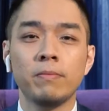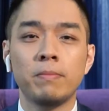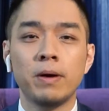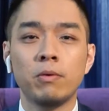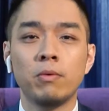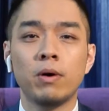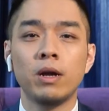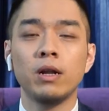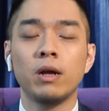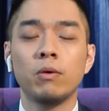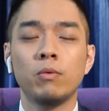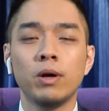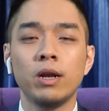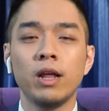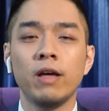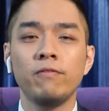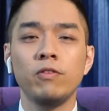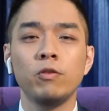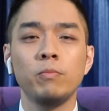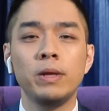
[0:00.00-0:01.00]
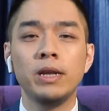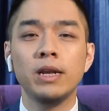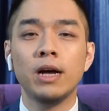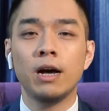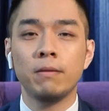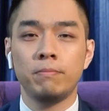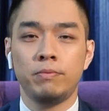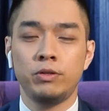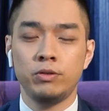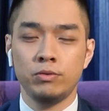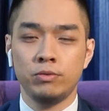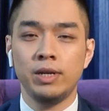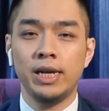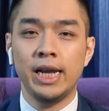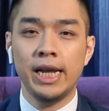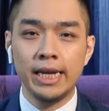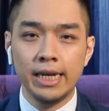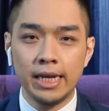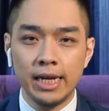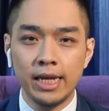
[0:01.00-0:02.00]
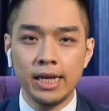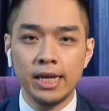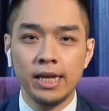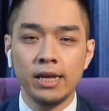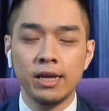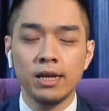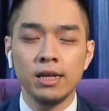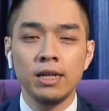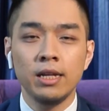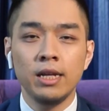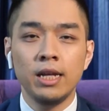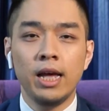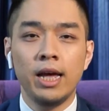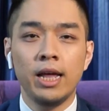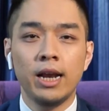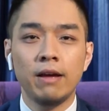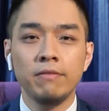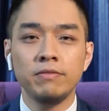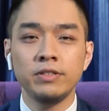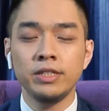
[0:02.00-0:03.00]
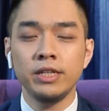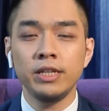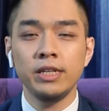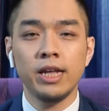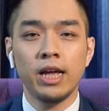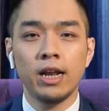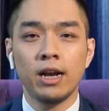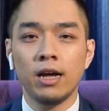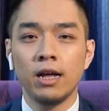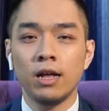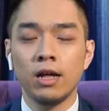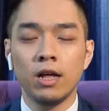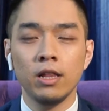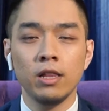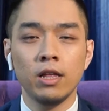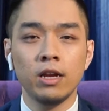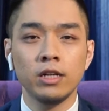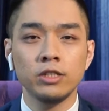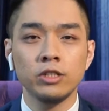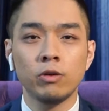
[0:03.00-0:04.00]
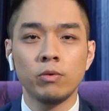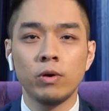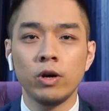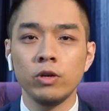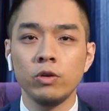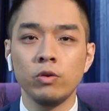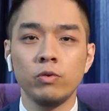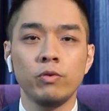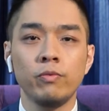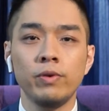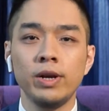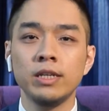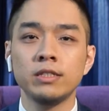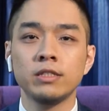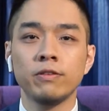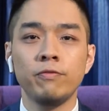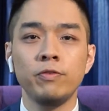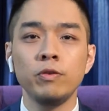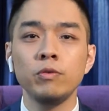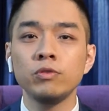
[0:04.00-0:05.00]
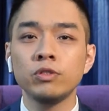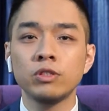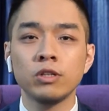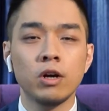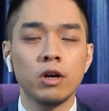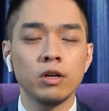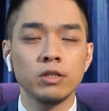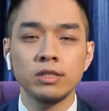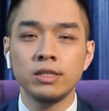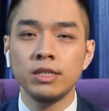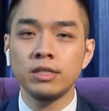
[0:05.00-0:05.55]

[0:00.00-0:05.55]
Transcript: about what have you been up to lately. And I've seen that a lot is going on. You released a few songs